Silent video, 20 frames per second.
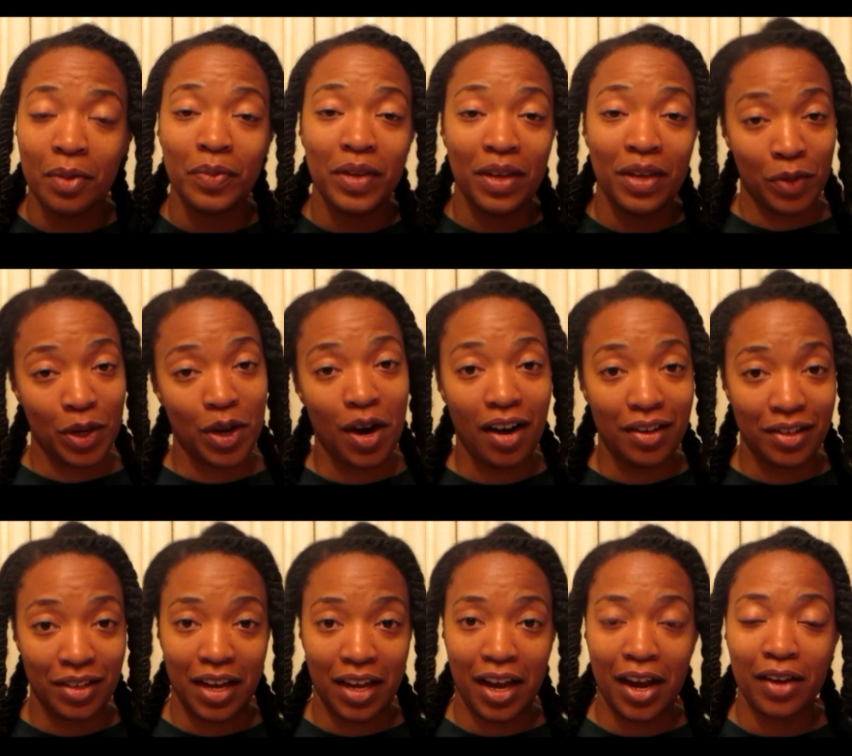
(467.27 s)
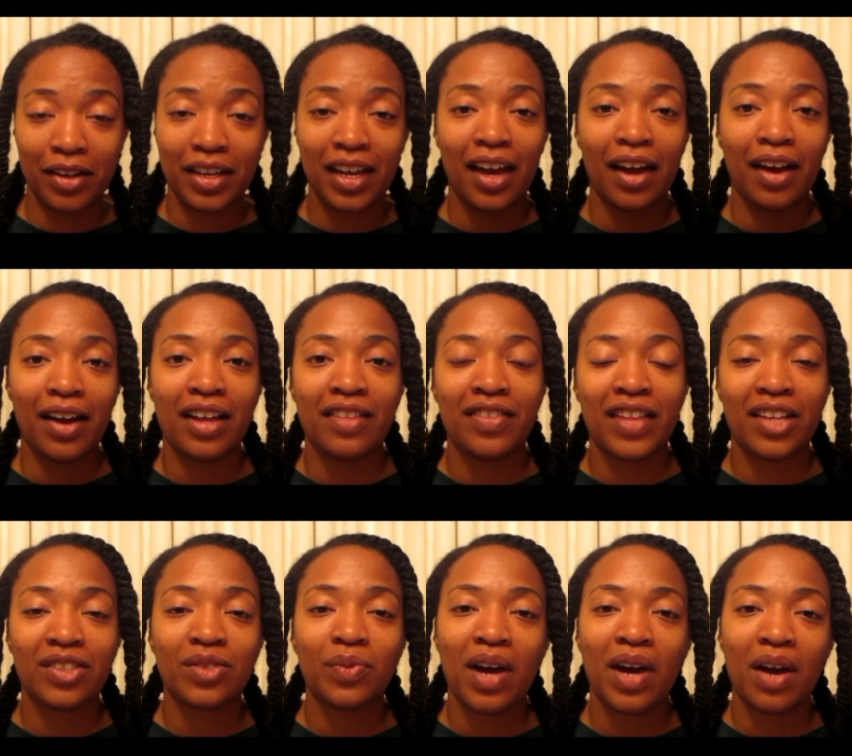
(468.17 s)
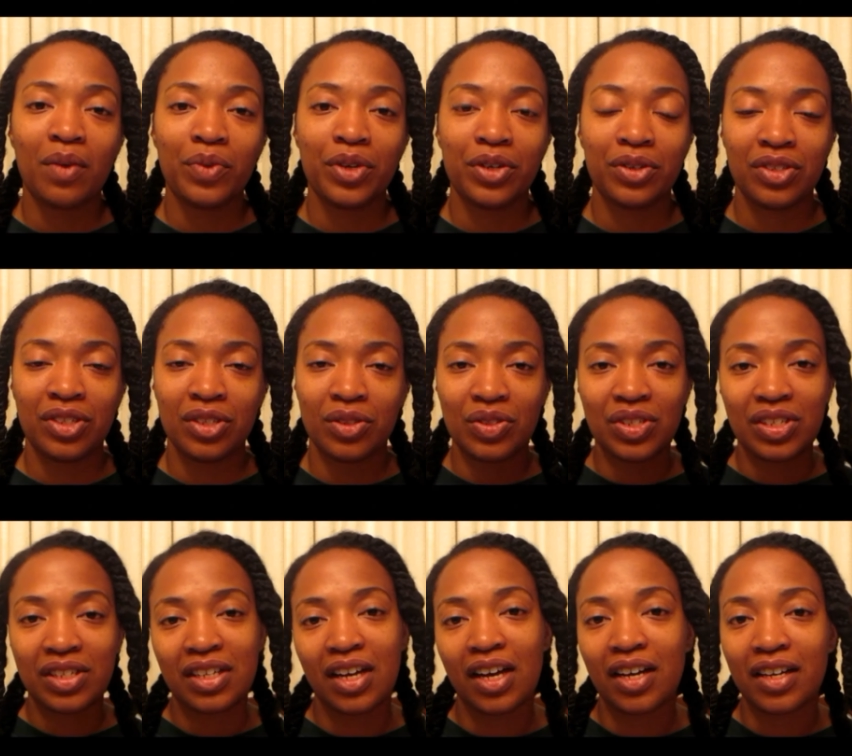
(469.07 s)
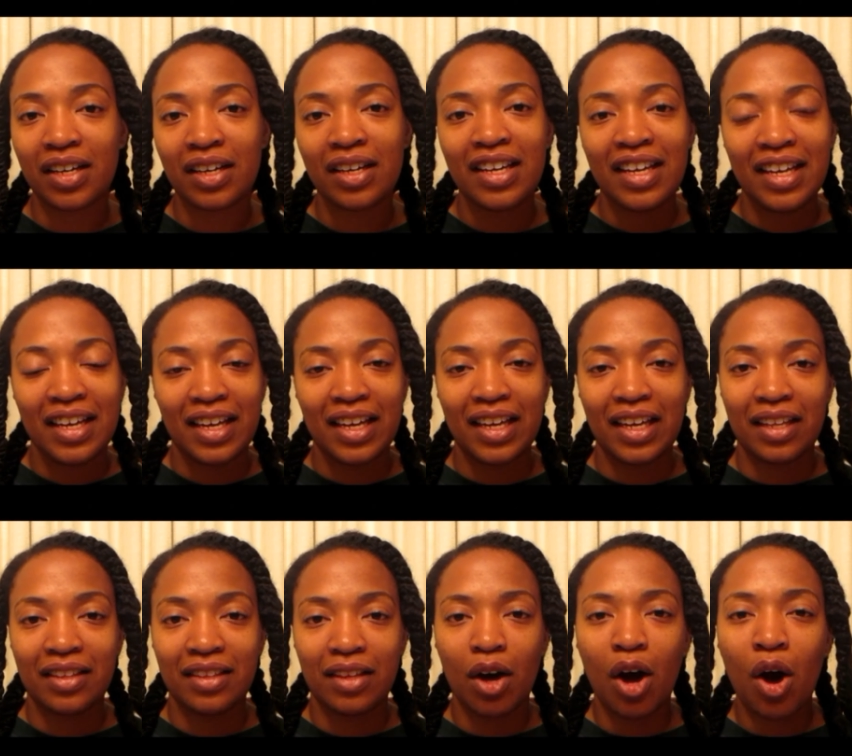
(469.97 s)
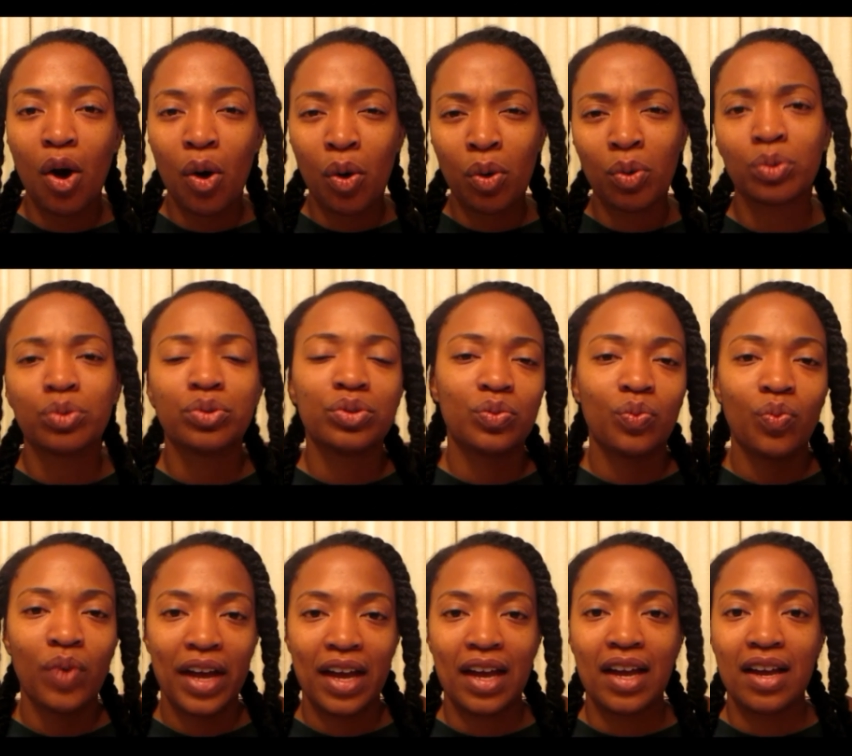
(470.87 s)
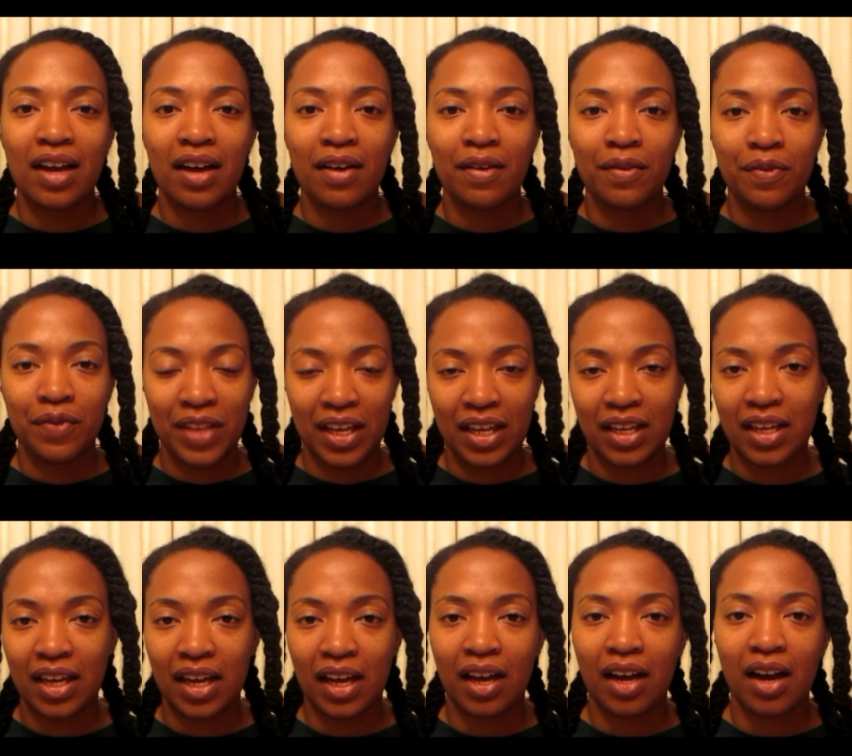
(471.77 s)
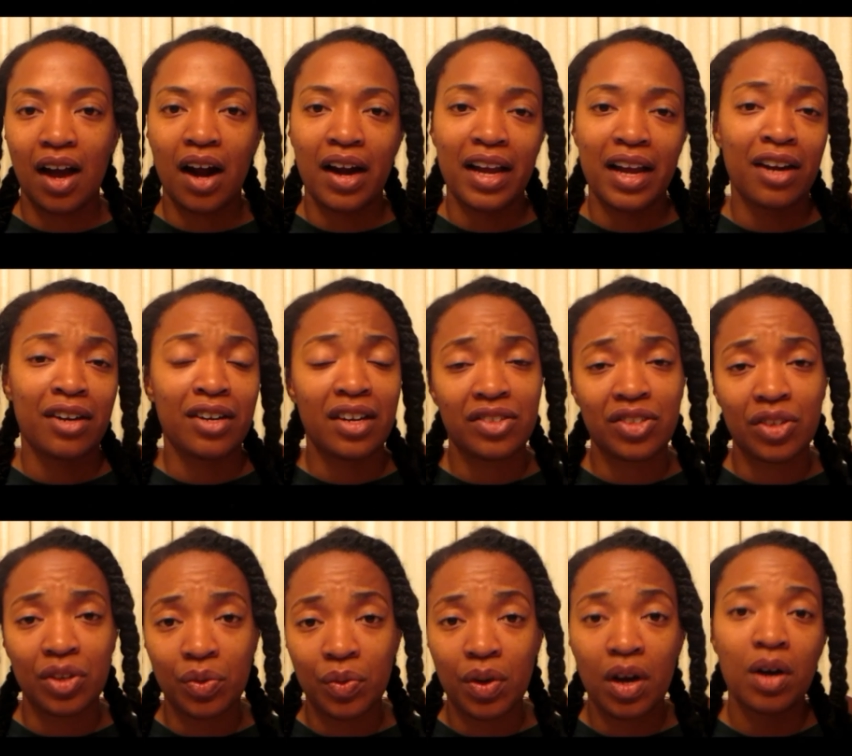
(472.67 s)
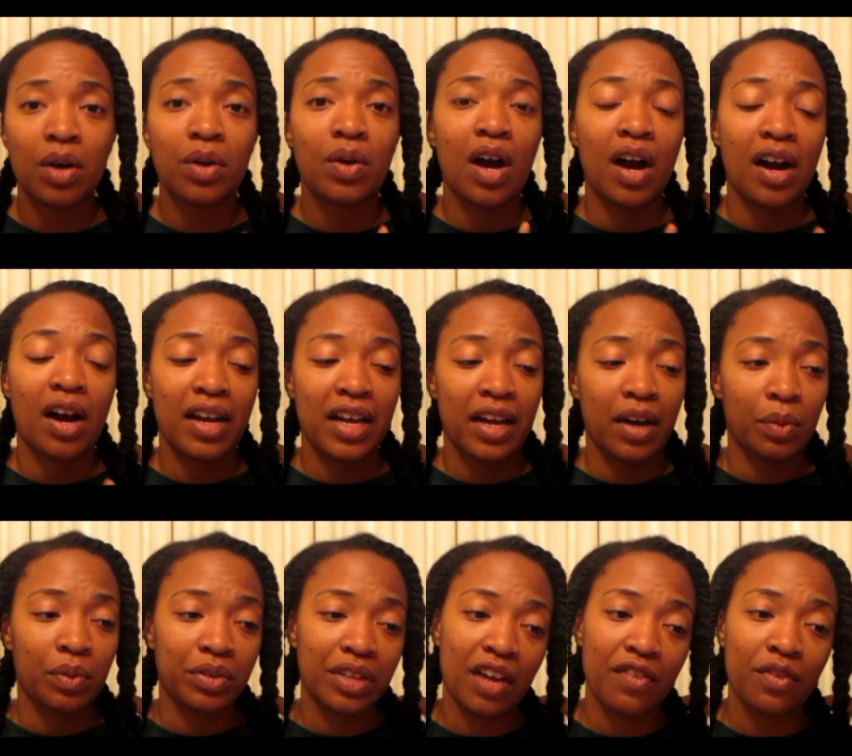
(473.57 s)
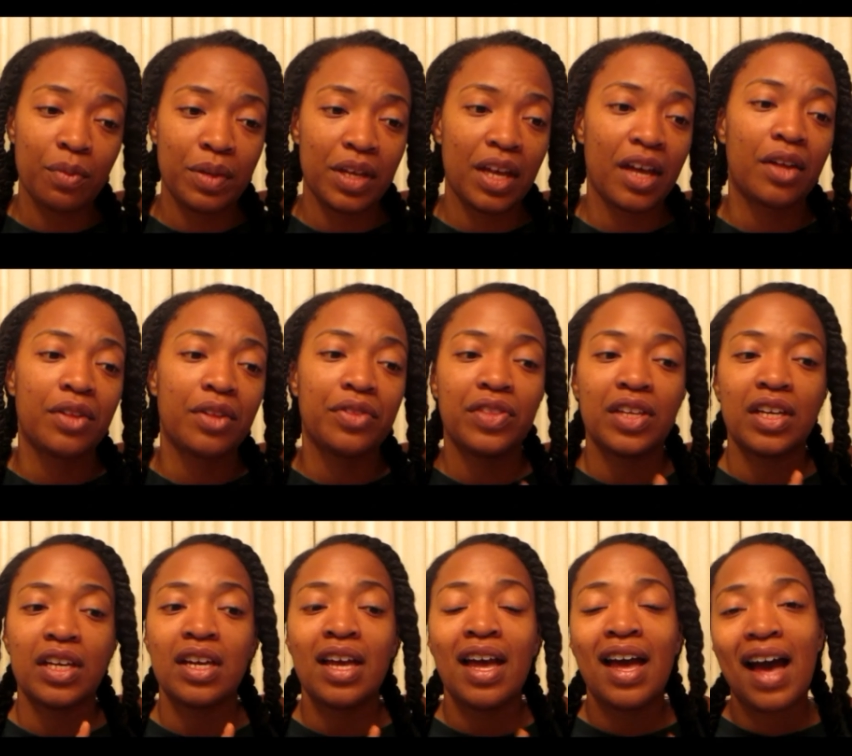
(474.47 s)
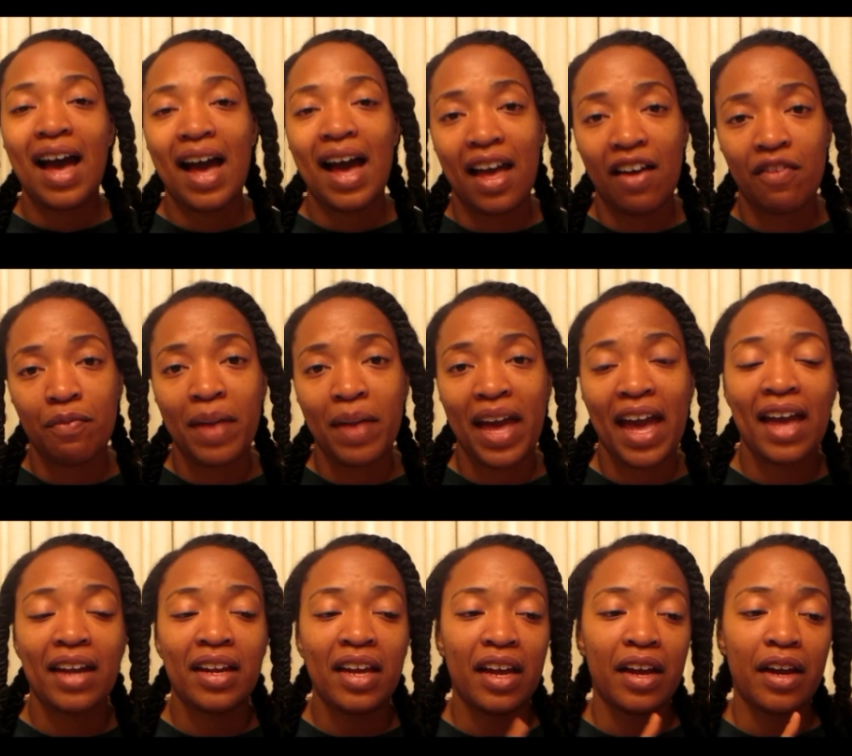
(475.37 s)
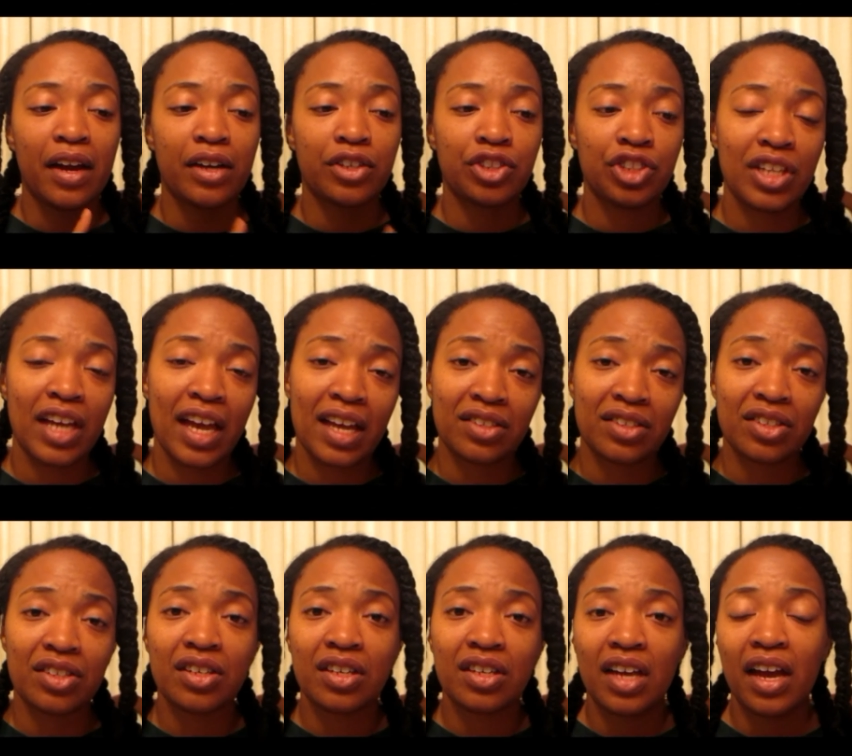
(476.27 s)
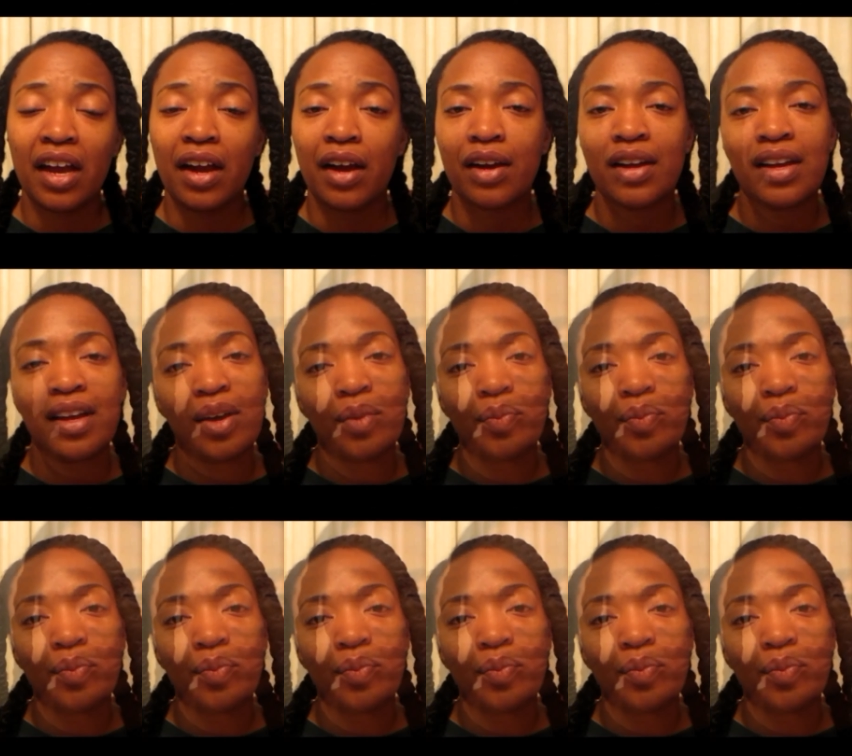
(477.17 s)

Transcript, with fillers: in regard to hair care, and that's why we're still stuck in the old way of thinking. Our hair doesn't grow, our hair will never be healthy, I have bad hair, she has good hair.